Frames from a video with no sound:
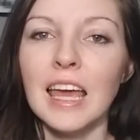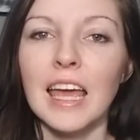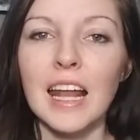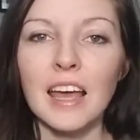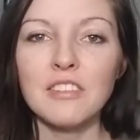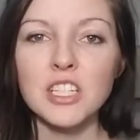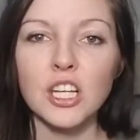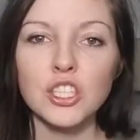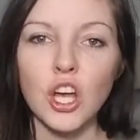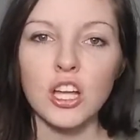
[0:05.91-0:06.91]
And I haven't done
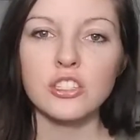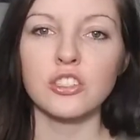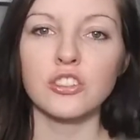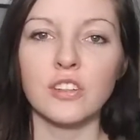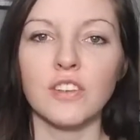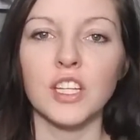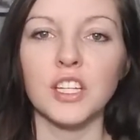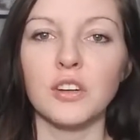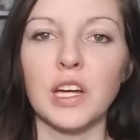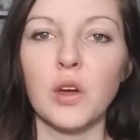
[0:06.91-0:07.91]
a jaw surgery
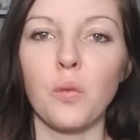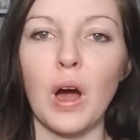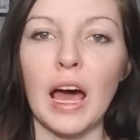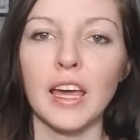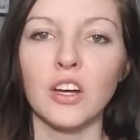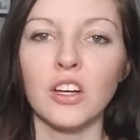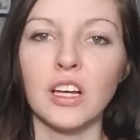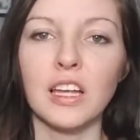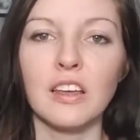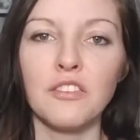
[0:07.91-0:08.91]
video in a
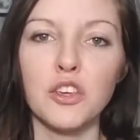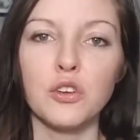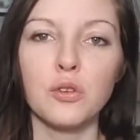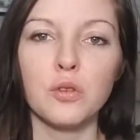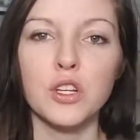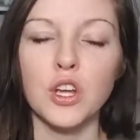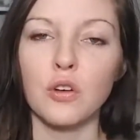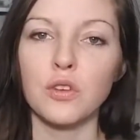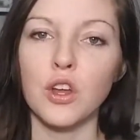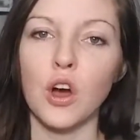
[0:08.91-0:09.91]
while, and if you
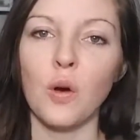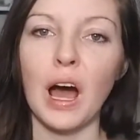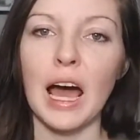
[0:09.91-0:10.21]
don't know,